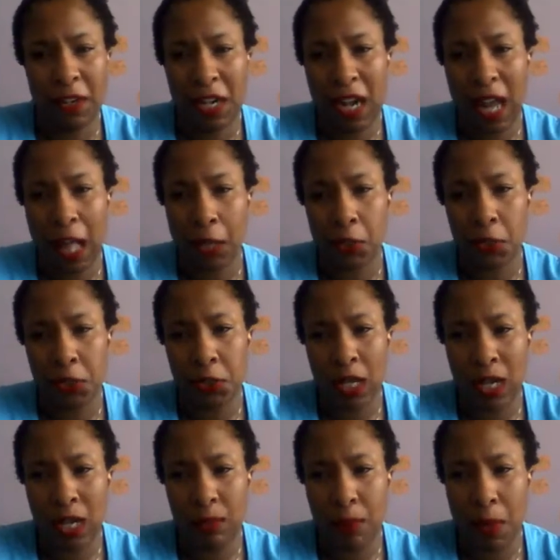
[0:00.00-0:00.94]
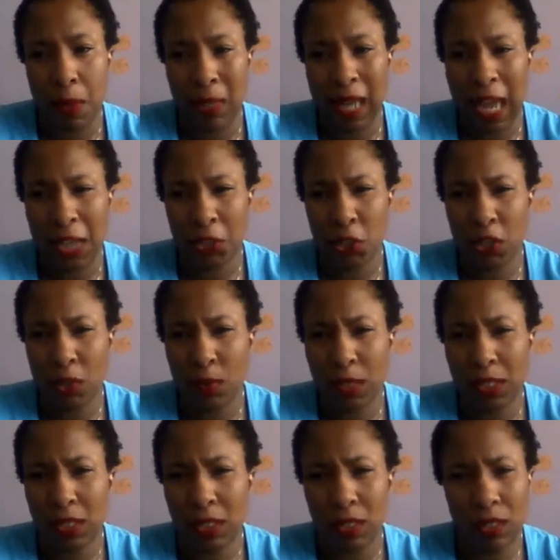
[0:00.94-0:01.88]
$50. Maybe last year,
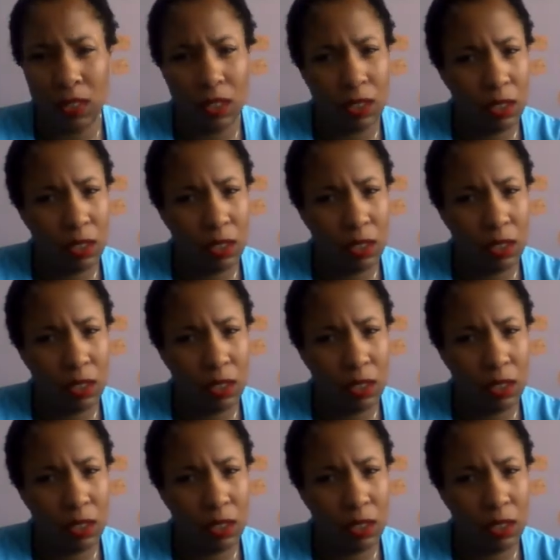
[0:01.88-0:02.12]
was it?